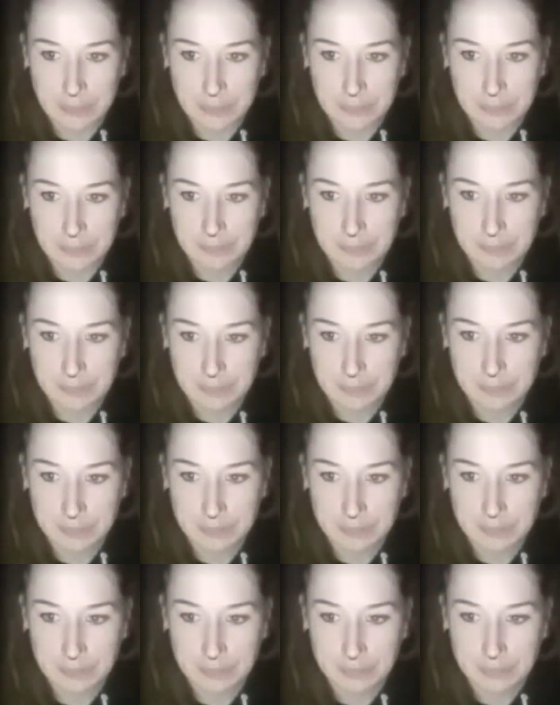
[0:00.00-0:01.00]
they
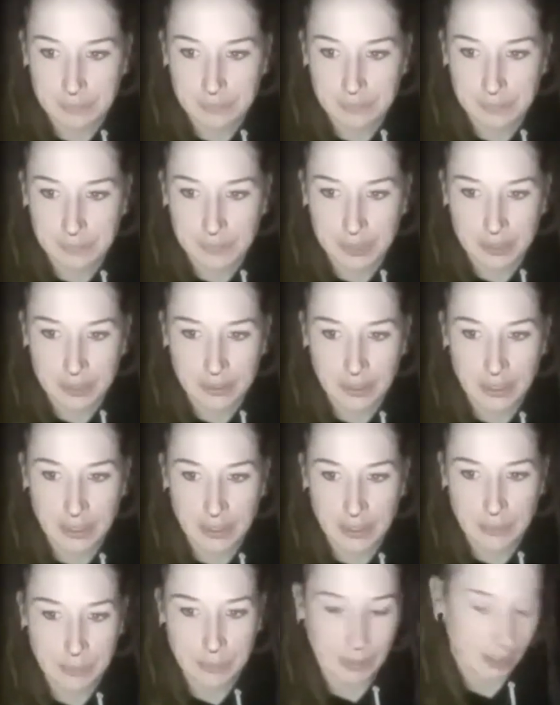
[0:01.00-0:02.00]
might
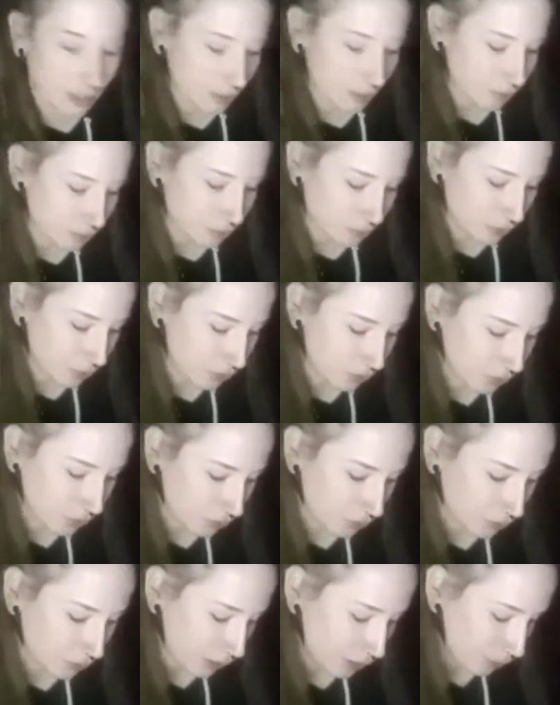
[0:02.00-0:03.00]

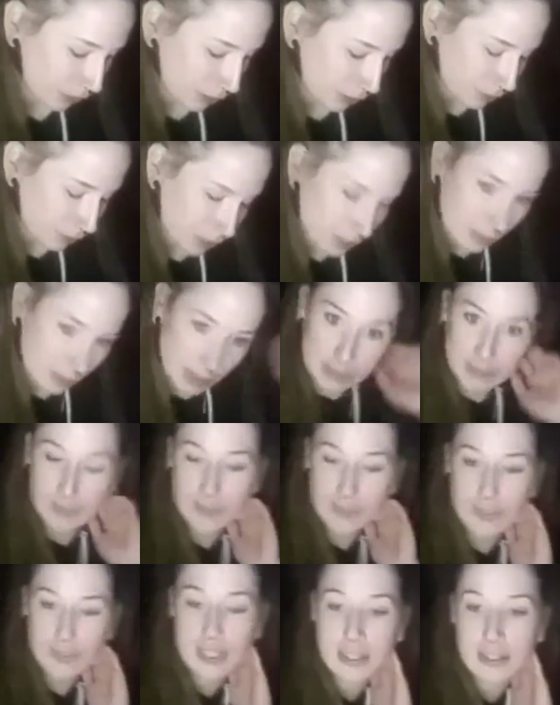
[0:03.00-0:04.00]
take
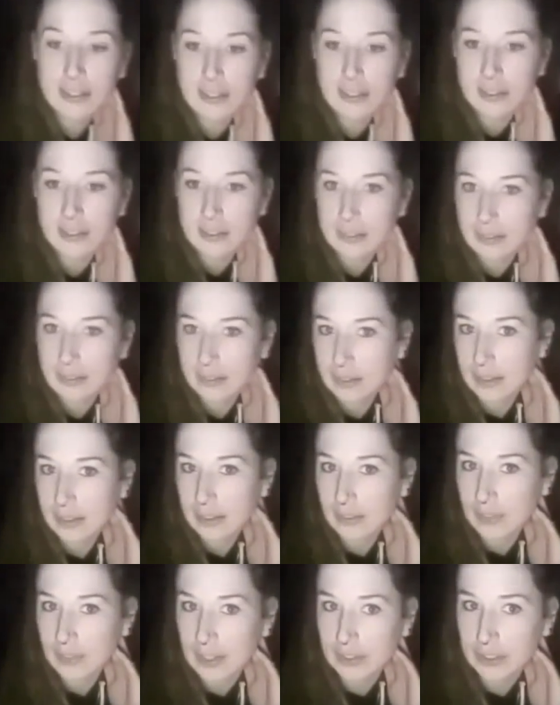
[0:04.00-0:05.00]
advantage of you
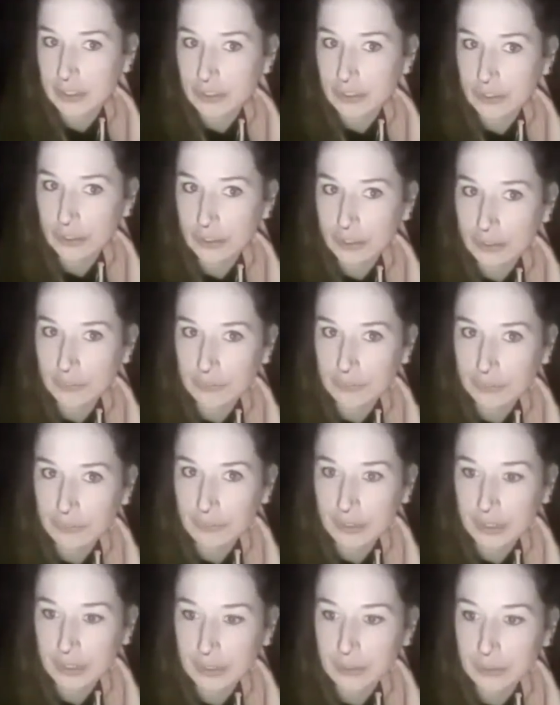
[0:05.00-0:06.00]
being new,
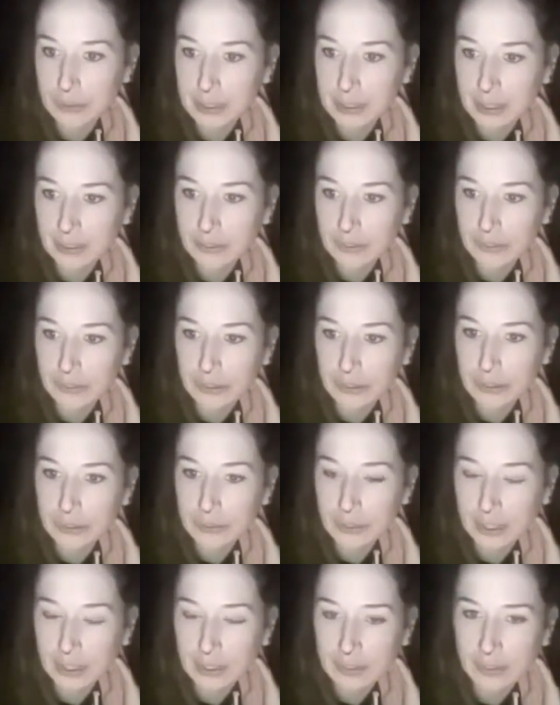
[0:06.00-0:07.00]
and things like
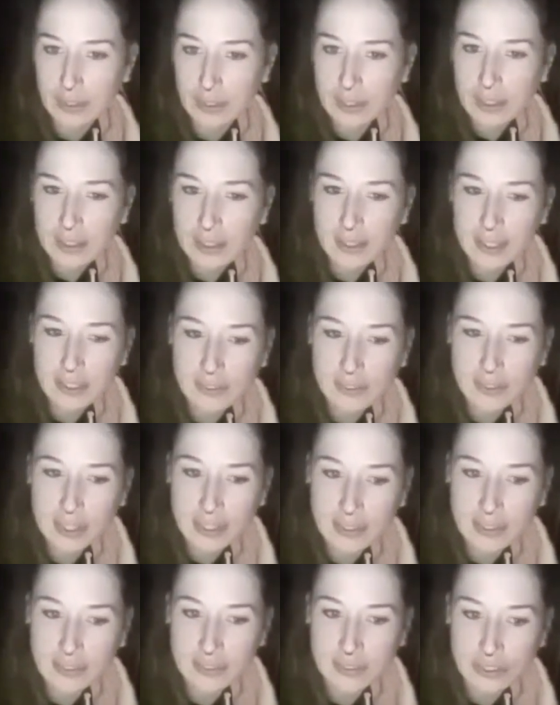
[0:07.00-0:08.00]
sigils can
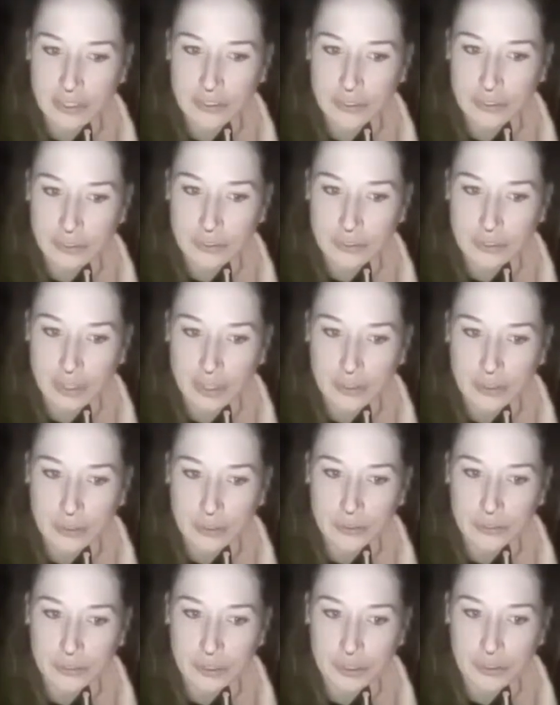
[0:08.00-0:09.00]
also lead,
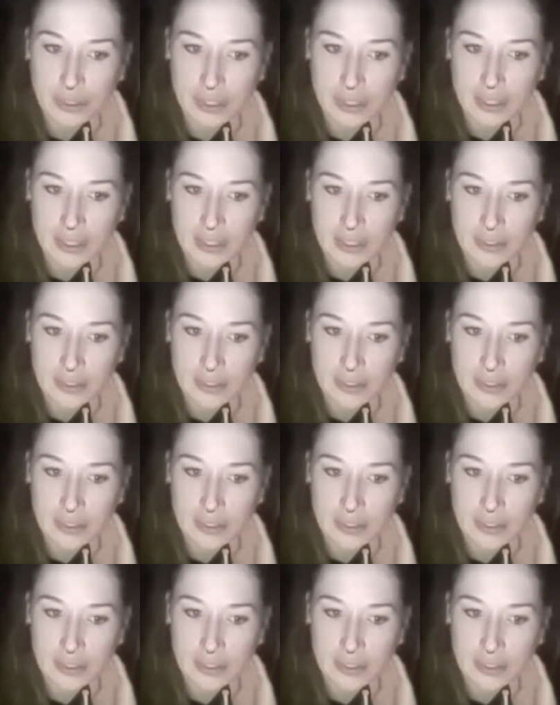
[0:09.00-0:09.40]
like